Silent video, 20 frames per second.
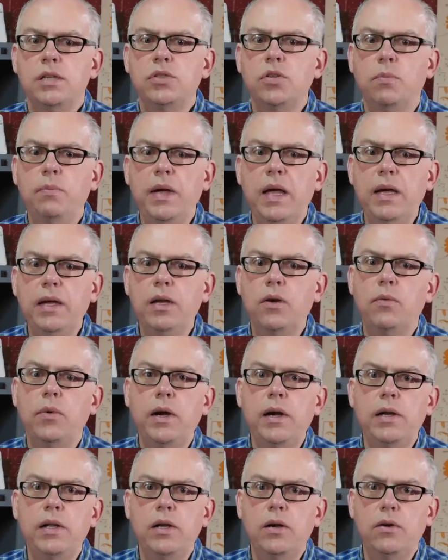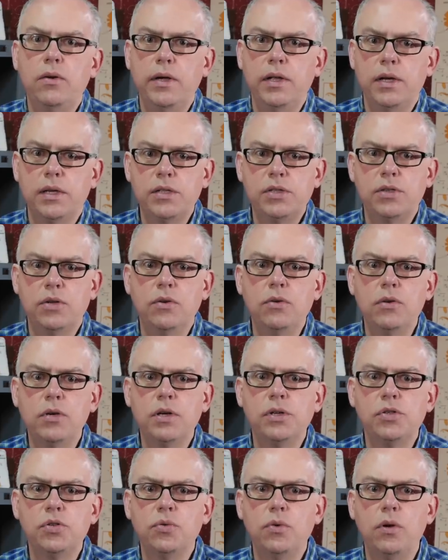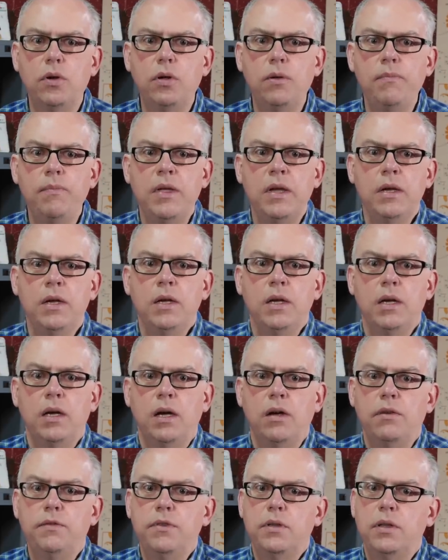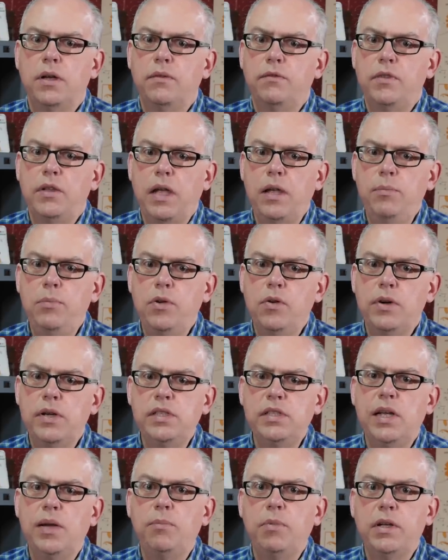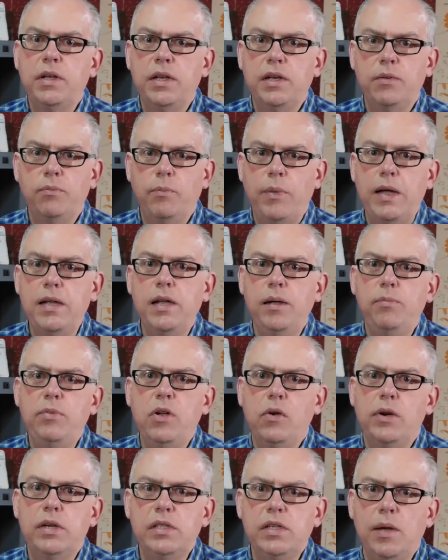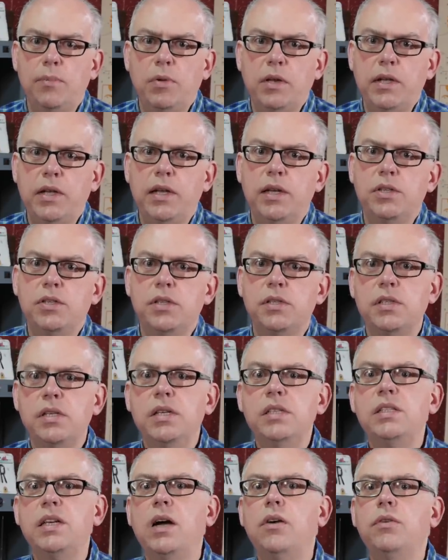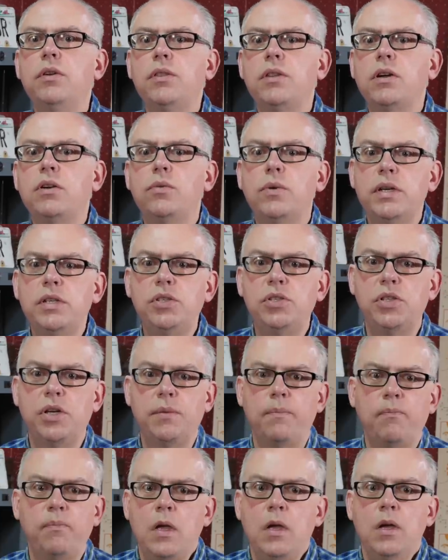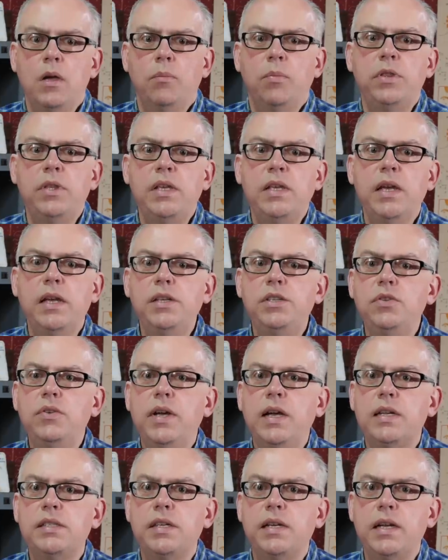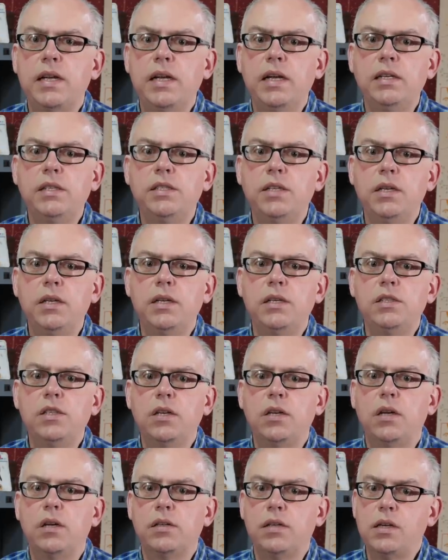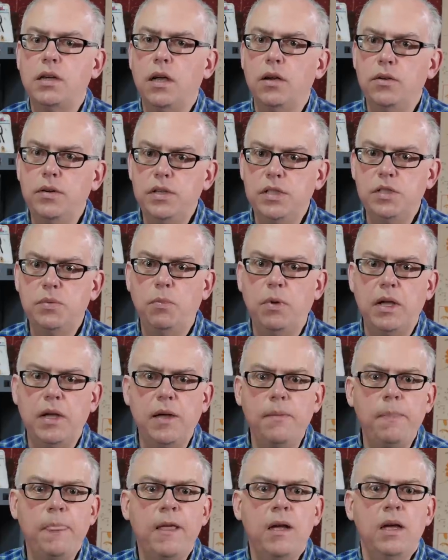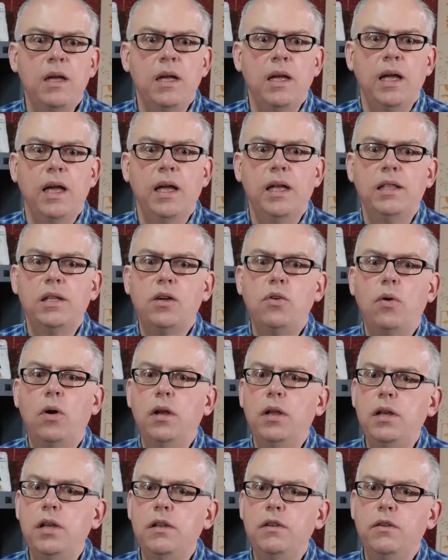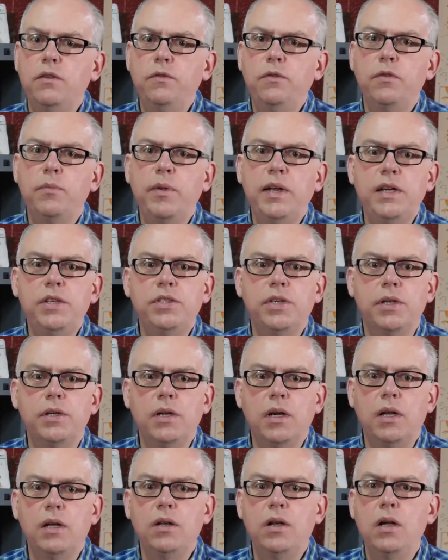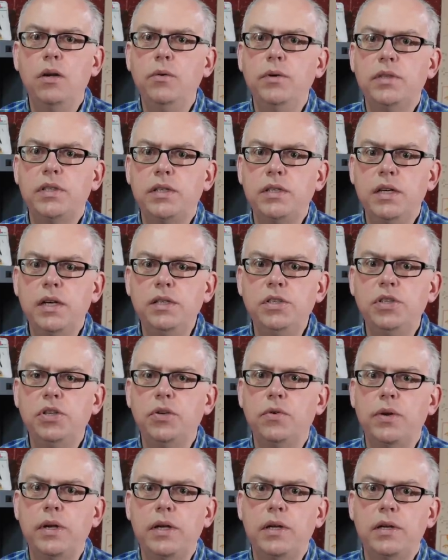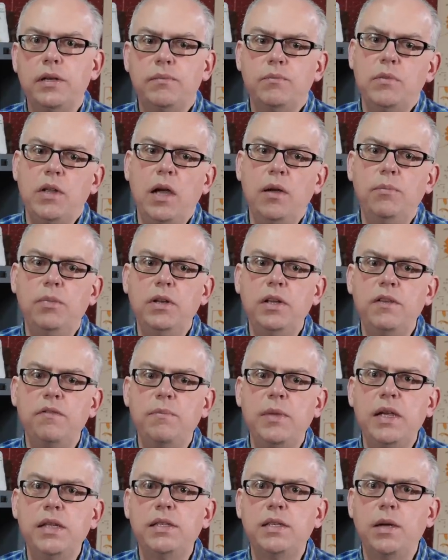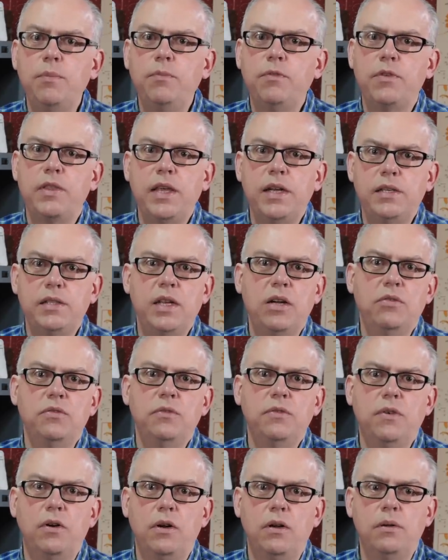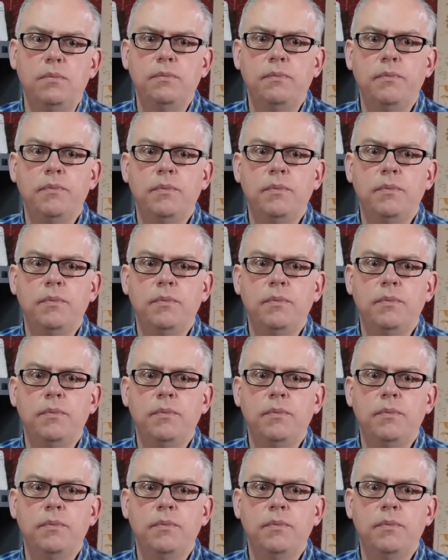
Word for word: so packet radio and external control Of, of the A P R S applica- by A P R S applications is out of the question. But the Yaesu has an excellent uh, color display, and the quality and information, along with the touchscreen, I believe makes up for that downfall.